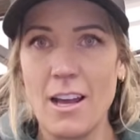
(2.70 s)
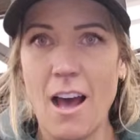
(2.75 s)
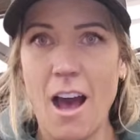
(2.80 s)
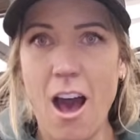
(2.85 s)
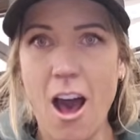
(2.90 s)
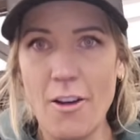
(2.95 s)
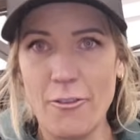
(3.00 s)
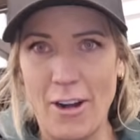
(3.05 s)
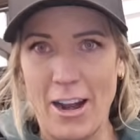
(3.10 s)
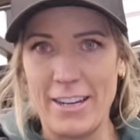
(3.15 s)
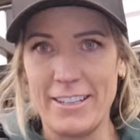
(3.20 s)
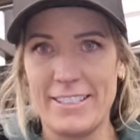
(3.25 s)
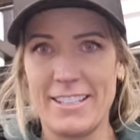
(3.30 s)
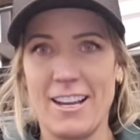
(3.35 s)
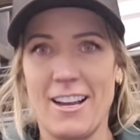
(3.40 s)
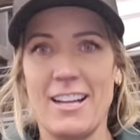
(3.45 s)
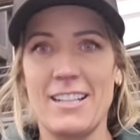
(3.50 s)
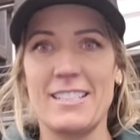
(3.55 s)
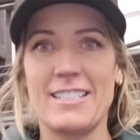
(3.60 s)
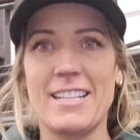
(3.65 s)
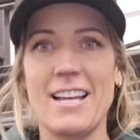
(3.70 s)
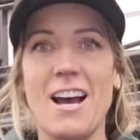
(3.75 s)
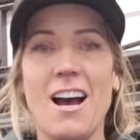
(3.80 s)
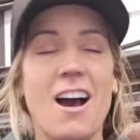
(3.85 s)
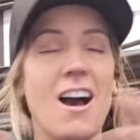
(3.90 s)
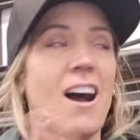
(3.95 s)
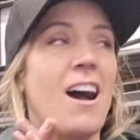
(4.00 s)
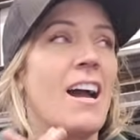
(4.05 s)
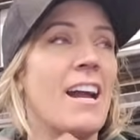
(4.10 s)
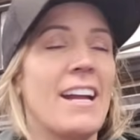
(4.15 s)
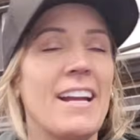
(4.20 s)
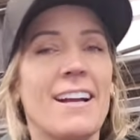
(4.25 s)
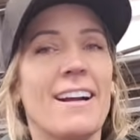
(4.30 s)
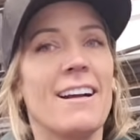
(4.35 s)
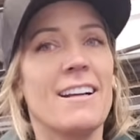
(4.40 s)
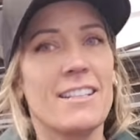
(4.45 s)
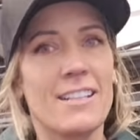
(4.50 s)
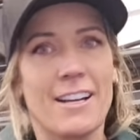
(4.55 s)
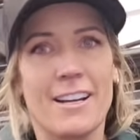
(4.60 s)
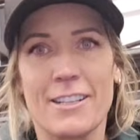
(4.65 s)
All right, guys, I
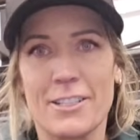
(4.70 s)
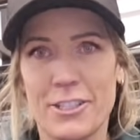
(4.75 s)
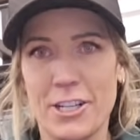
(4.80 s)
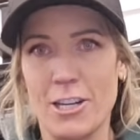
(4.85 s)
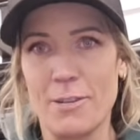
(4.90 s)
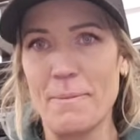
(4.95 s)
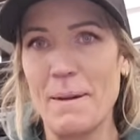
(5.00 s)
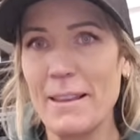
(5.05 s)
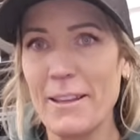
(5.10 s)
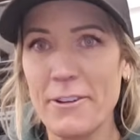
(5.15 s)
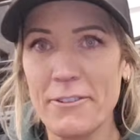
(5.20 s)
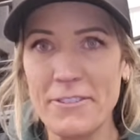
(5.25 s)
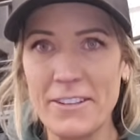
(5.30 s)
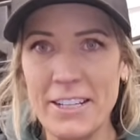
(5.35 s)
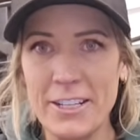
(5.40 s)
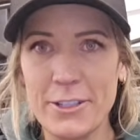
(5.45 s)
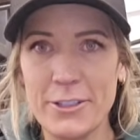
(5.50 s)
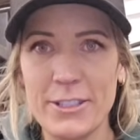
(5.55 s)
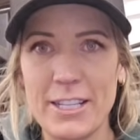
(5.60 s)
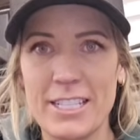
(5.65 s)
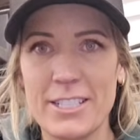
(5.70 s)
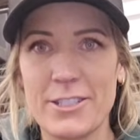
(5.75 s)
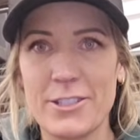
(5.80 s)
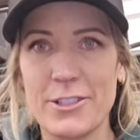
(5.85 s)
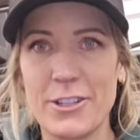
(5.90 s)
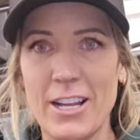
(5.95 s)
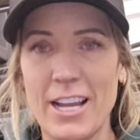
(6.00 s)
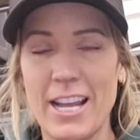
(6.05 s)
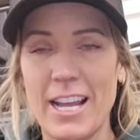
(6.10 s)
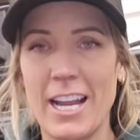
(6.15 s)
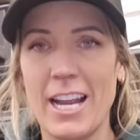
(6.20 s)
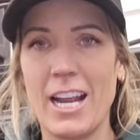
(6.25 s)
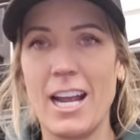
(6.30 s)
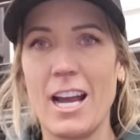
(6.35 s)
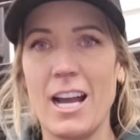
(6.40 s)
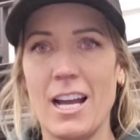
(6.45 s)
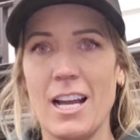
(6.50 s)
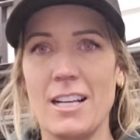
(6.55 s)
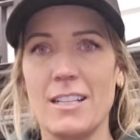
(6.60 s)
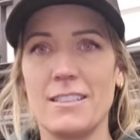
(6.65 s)
shared my little video yesterday.
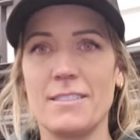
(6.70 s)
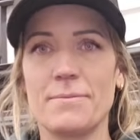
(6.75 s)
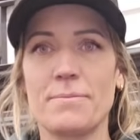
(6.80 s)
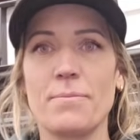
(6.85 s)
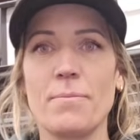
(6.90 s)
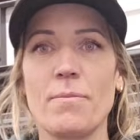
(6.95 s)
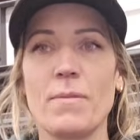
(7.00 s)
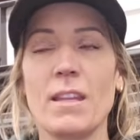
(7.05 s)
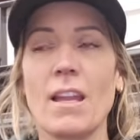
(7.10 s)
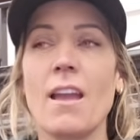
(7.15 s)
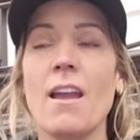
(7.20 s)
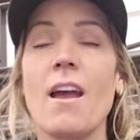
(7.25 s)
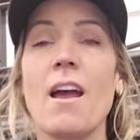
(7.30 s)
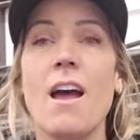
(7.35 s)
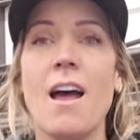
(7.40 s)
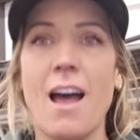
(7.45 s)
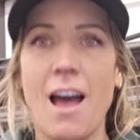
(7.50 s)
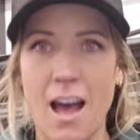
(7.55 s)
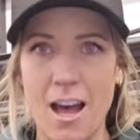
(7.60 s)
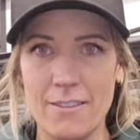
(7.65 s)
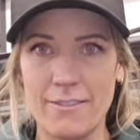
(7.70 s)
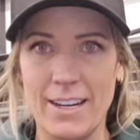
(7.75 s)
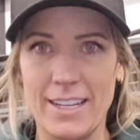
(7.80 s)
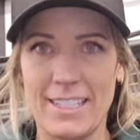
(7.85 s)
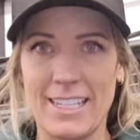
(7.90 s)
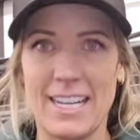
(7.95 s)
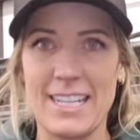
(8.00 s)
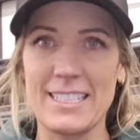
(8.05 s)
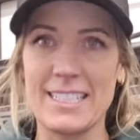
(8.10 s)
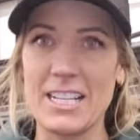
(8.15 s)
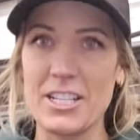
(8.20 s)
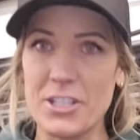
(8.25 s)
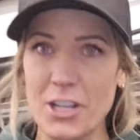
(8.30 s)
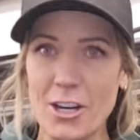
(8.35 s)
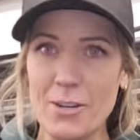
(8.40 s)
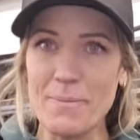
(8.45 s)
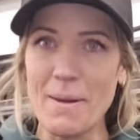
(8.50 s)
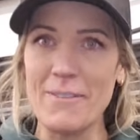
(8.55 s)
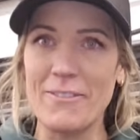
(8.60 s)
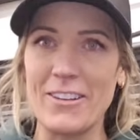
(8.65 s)
All right, guys, I
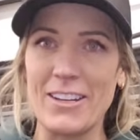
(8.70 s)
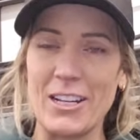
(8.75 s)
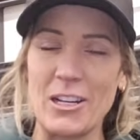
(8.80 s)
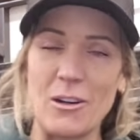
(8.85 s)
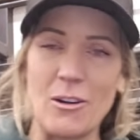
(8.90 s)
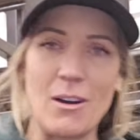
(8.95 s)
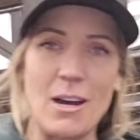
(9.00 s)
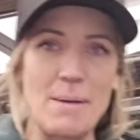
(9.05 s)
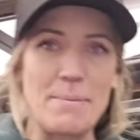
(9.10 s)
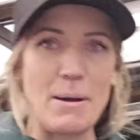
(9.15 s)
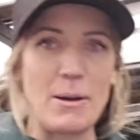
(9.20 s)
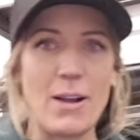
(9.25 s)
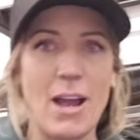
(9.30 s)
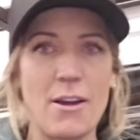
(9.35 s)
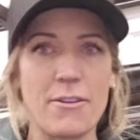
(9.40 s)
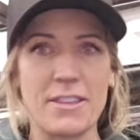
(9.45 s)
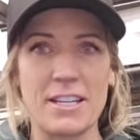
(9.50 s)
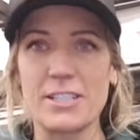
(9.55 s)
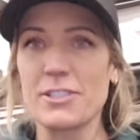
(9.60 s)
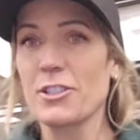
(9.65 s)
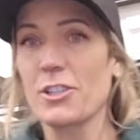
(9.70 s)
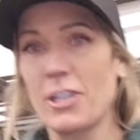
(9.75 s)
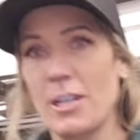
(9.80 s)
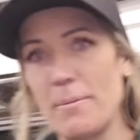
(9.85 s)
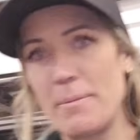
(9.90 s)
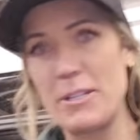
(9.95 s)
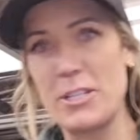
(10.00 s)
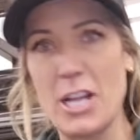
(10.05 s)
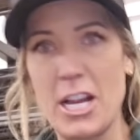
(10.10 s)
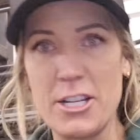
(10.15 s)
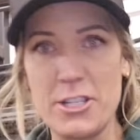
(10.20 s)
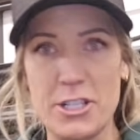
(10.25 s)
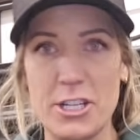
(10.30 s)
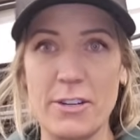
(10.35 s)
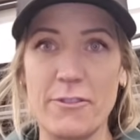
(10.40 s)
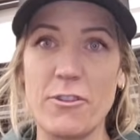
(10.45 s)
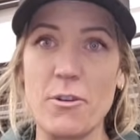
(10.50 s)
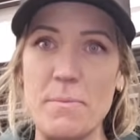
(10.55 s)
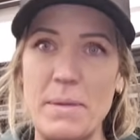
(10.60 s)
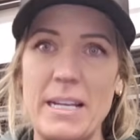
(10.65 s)
shared my video about how things are going to be changing
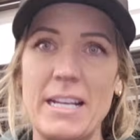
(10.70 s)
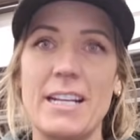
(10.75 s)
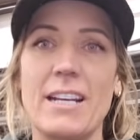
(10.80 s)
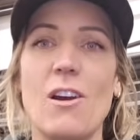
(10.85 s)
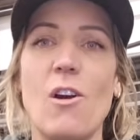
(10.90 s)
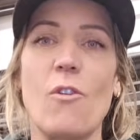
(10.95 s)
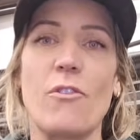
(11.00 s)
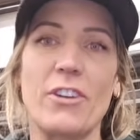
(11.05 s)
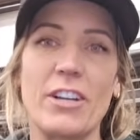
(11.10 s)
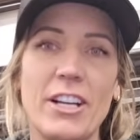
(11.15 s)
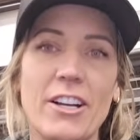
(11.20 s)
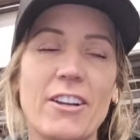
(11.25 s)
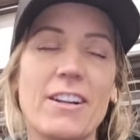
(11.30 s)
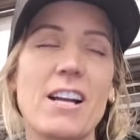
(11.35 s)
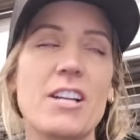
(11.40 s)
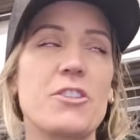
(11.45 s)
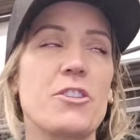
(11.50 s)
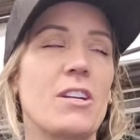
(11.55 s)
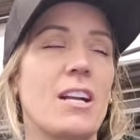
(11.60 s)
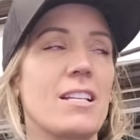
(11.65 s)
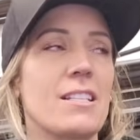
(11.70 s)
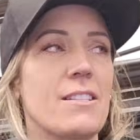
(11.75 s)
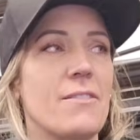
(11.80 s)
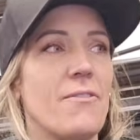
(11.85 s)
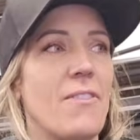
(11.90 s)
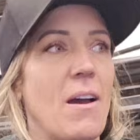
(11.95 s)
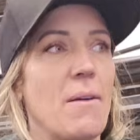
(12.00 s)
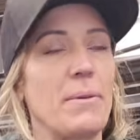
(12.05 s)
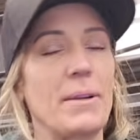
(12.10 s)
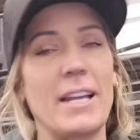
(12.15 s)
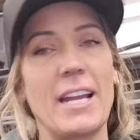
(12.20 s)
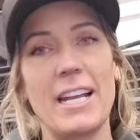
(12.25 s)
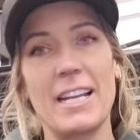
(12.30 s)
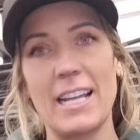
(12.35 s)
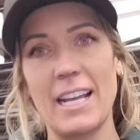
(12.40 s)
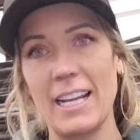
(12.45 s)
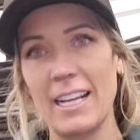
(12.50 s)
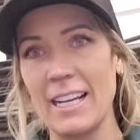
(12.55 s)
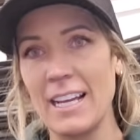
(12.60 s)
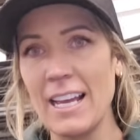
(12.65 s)
for me over here at Country Custom
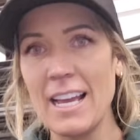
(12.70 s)
Fabricating.